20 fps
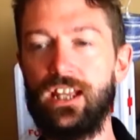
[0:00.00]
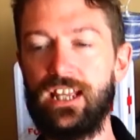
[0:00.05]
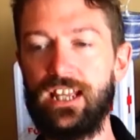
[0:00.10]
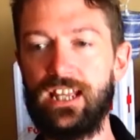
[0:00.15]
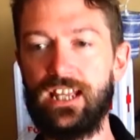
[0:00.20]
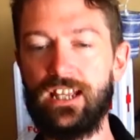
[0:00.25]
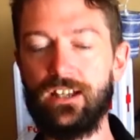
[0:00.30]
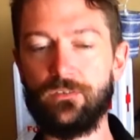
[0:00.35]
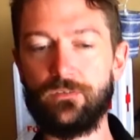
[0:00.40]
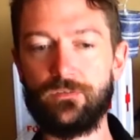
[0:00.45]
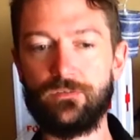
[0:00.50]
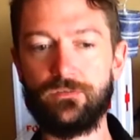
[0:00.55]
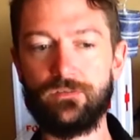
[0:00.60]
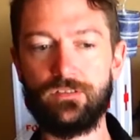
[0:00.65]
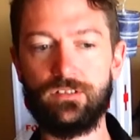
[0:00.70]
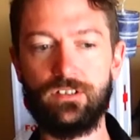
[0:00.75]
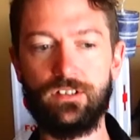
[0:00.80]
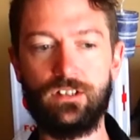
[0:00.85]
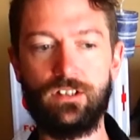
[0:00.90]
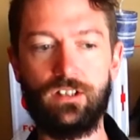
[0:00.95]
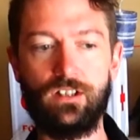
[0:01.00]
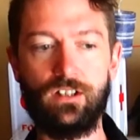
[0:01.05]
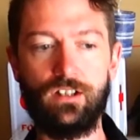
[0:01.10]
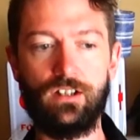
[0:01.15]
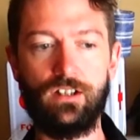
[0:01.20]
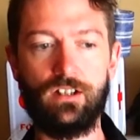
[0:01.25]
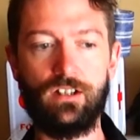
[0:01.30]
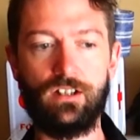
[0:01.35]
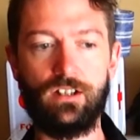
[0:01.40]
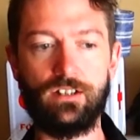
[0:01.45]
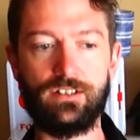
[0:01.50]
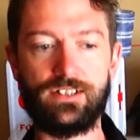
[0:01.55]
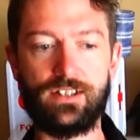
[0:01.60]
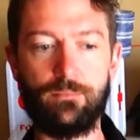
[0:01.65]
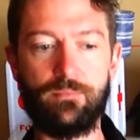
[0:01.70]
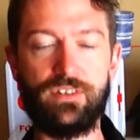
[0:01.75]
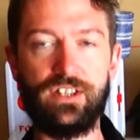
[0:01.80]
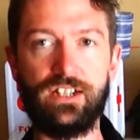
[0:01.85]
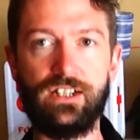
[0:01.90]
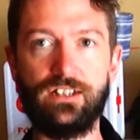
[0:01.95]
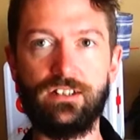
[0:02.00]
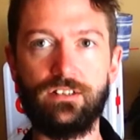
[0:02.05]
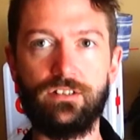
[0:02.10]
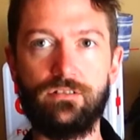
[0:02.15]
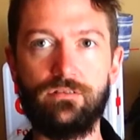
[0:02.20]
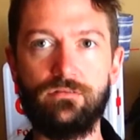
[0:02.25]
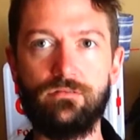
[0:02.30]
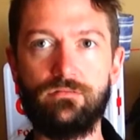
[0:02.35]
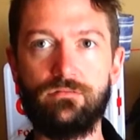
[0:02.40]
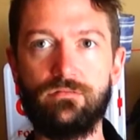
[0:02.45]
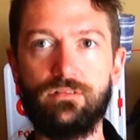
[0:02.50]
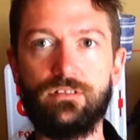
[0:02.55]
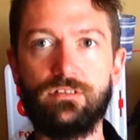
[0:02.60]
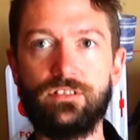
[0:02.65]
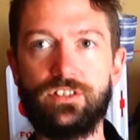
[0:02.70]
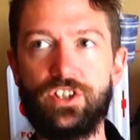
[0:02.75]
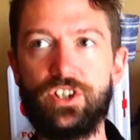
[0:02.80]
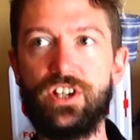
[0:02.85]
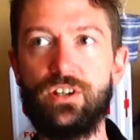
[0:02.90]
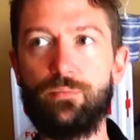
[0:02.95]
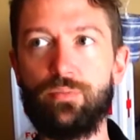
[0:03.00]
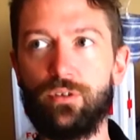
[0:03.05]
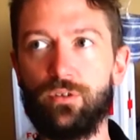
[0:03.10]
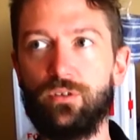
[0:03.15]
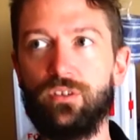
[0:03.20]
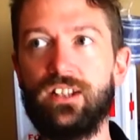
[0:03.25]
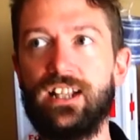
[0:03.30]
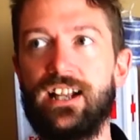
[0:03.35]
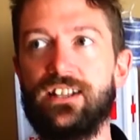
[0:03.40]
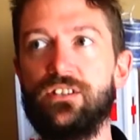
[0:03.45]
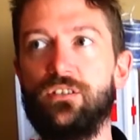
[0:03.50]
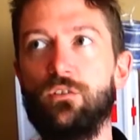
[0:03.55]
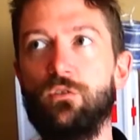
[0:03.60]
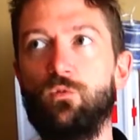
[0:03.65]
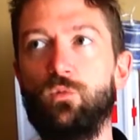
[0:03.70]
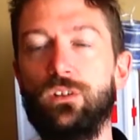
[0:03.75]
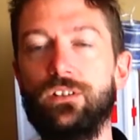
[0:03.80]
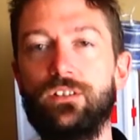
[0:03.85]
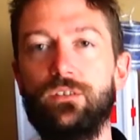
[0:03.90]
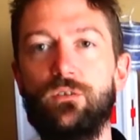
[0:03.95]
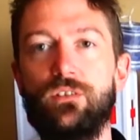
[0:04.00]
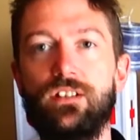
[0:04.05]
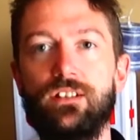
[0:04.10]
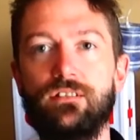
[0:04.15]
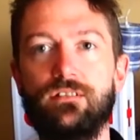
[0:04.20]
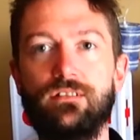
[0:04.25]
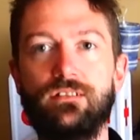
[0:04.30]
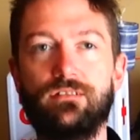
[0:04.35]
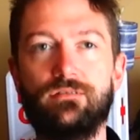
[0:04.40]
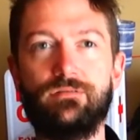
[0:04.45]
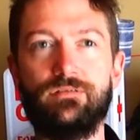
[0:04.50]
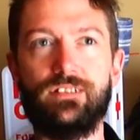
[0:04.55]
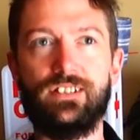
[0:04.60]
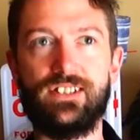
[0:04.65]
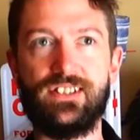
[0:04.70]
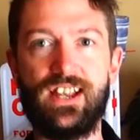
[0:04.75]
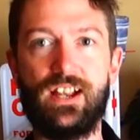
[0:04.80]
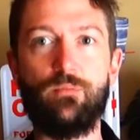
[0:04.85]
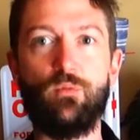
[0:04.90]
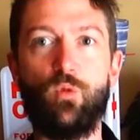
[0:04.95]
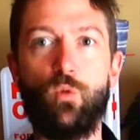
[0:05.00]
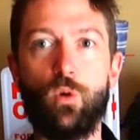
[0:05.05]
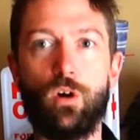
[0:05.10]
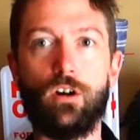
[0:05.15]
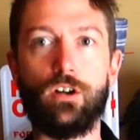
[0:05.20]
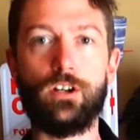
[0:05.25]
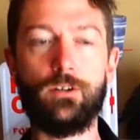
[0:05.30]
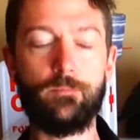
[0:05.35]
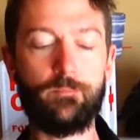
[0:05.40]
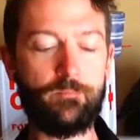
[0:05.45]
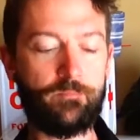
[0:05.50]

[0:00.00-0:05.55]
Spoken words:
if something cheaper or less good will do the same work.